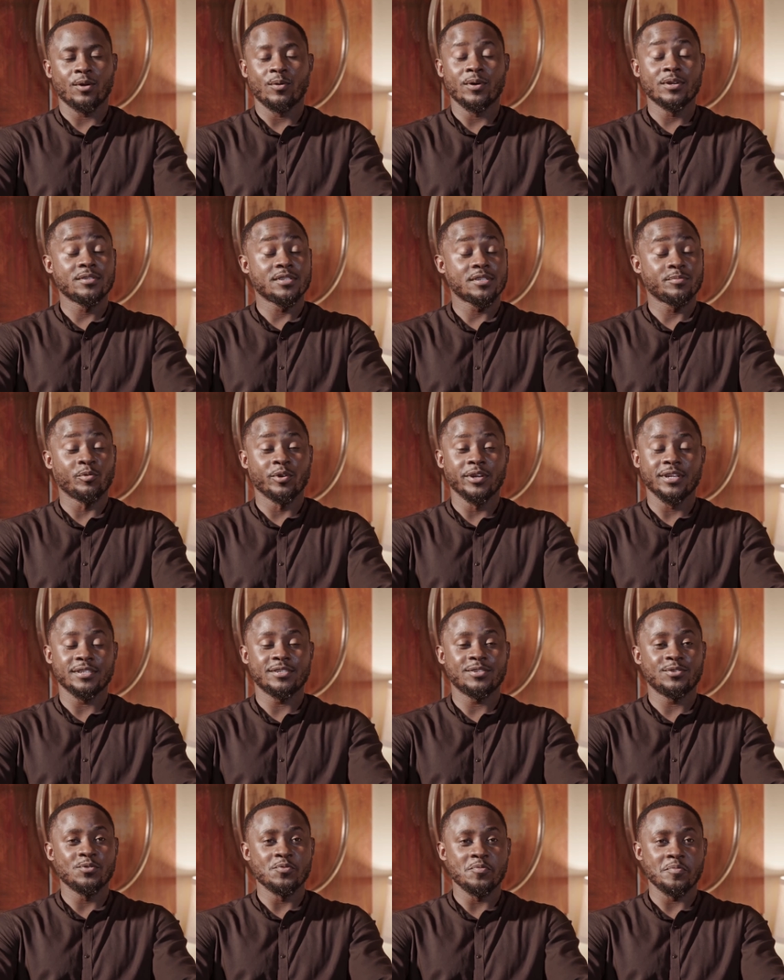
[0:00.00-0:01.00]
don't want to spoil it
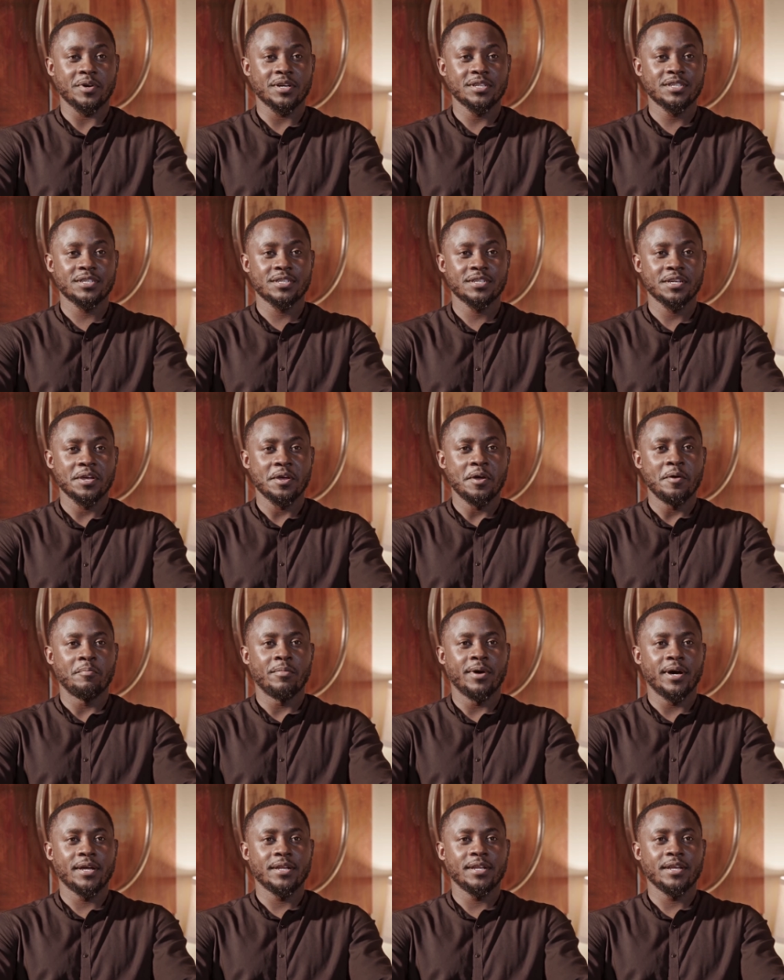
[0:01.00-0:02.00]
too much,
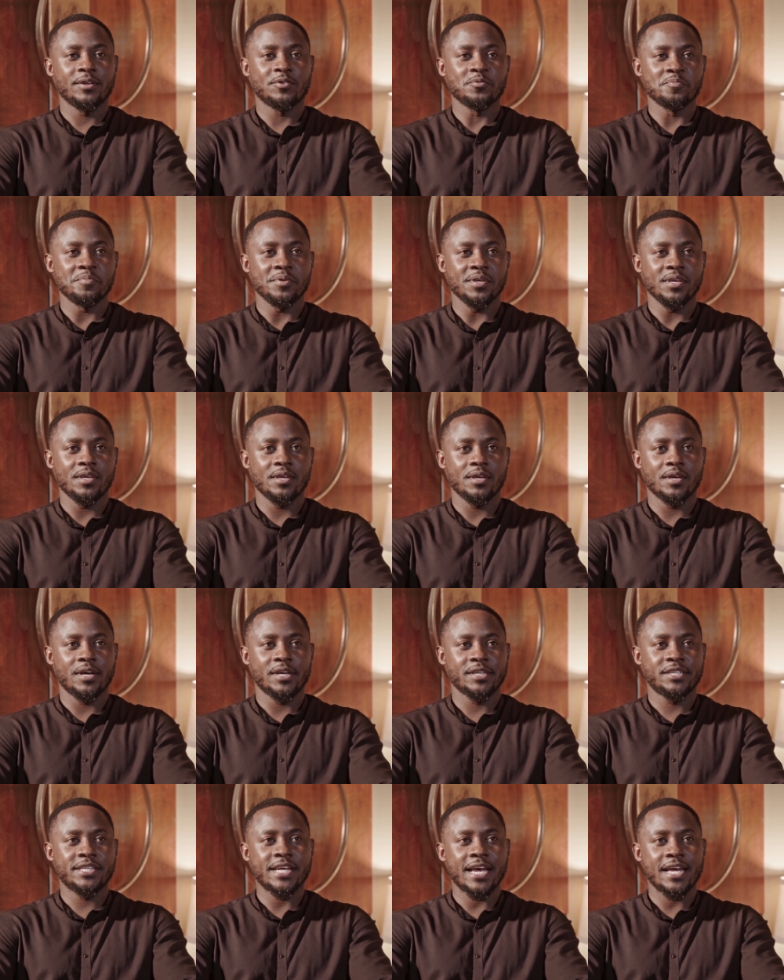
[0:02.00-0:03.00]
but it'll be
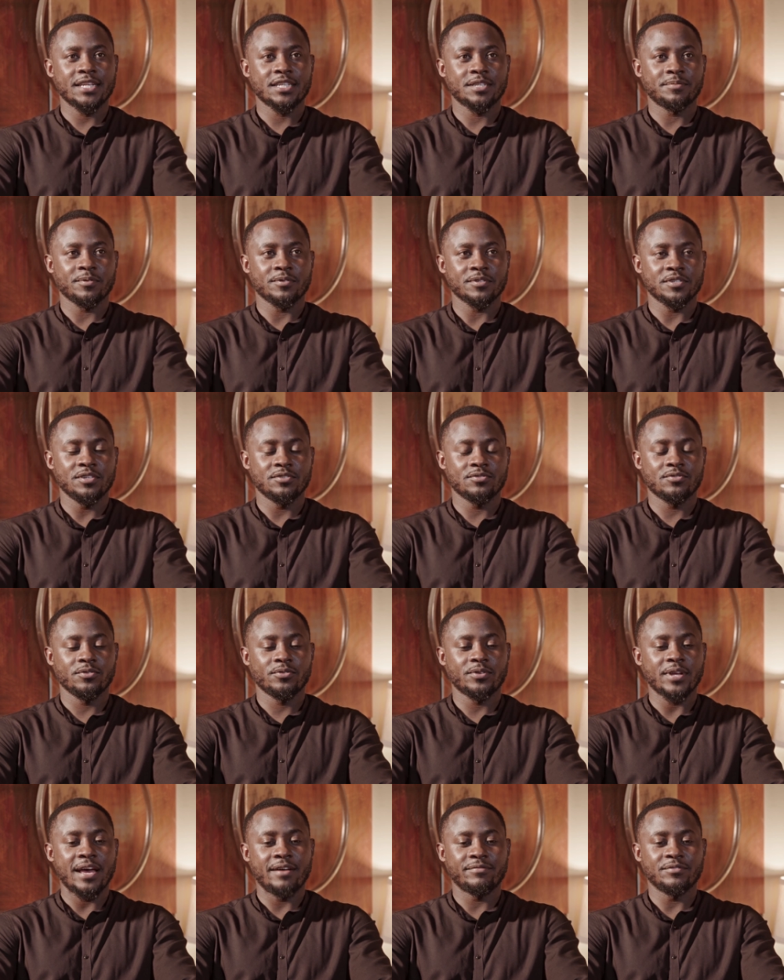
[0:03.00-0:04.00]
a challenge because he's
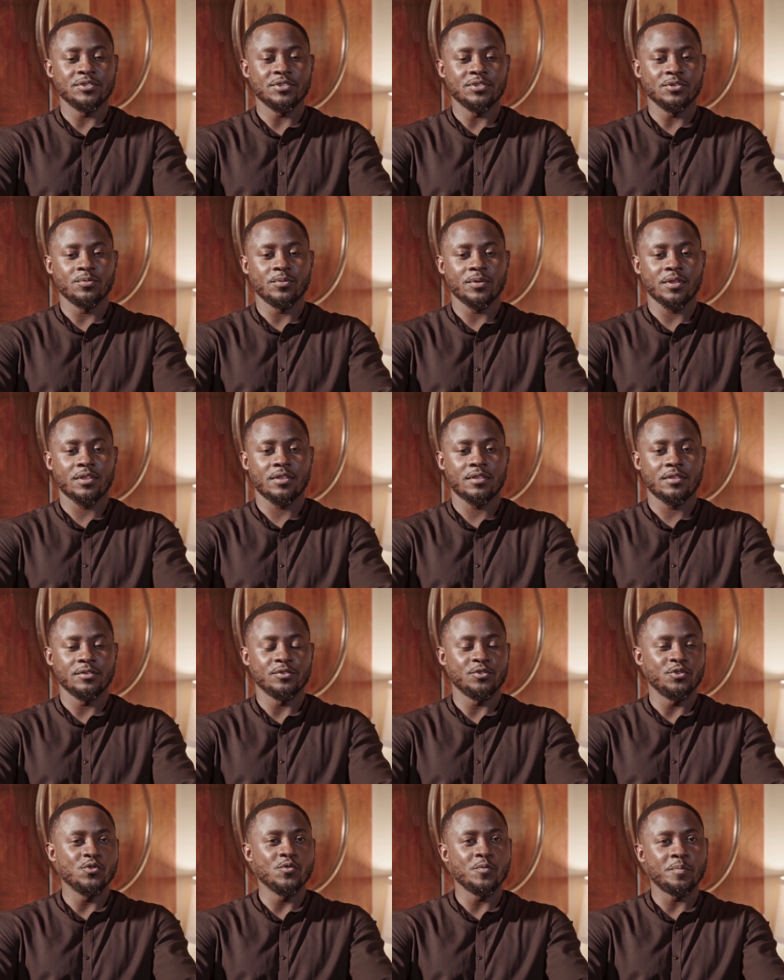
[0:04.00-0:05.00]
going to have to deal with
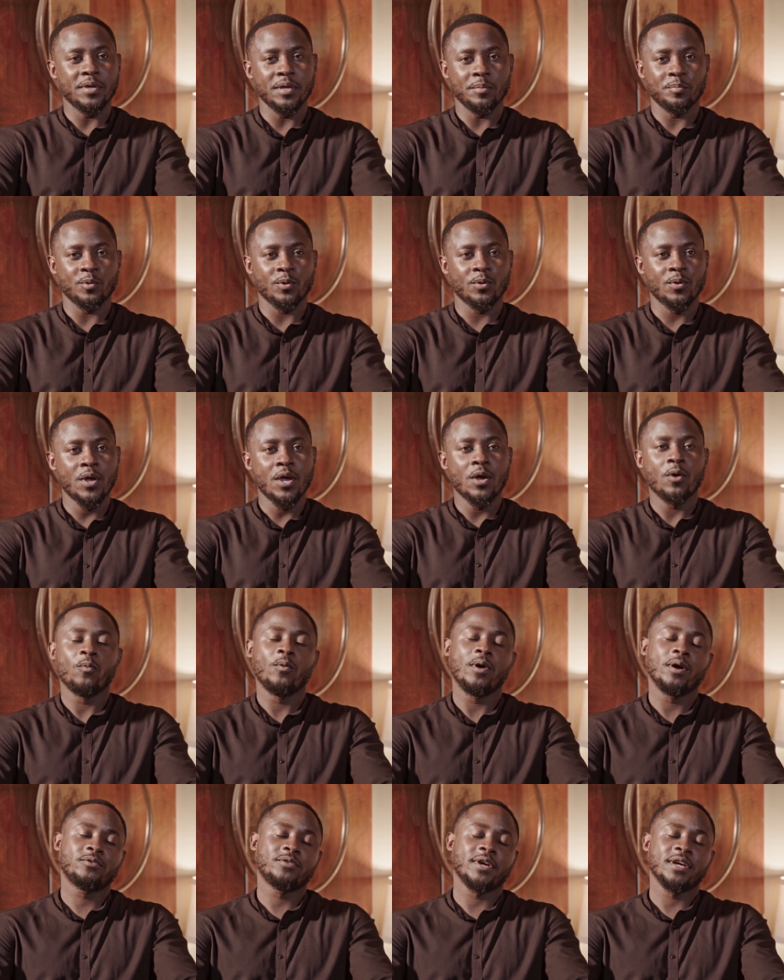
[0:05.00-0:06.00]
new people
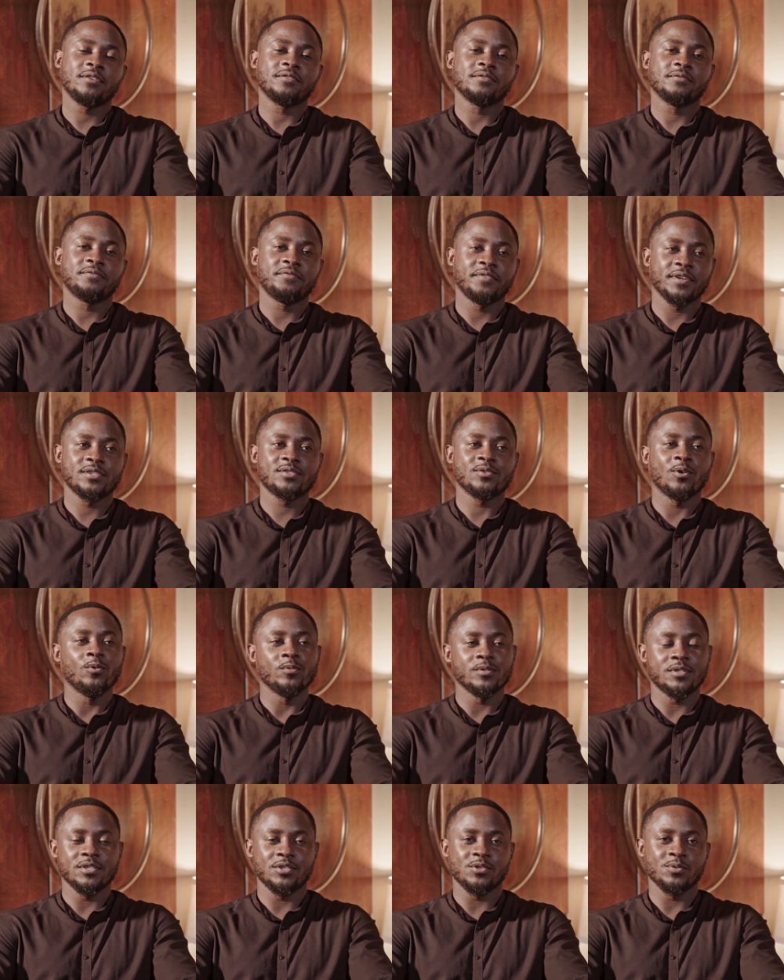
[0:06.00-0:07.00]
while trying to fix
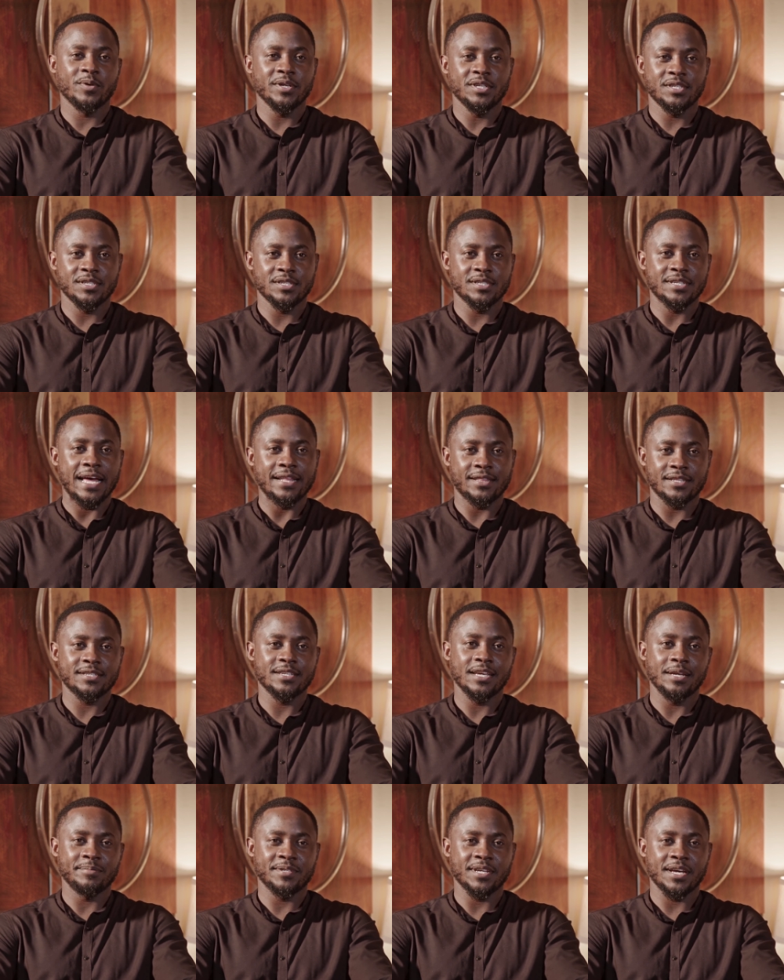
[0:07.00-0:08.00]
old situations at the
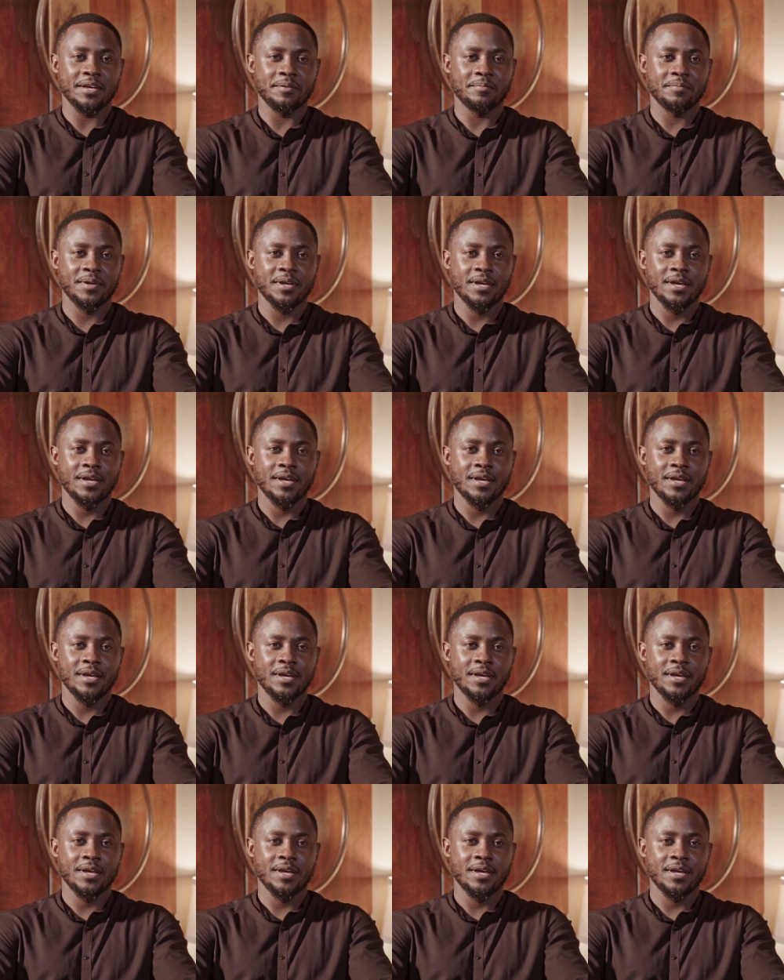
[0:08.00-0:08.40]
same time.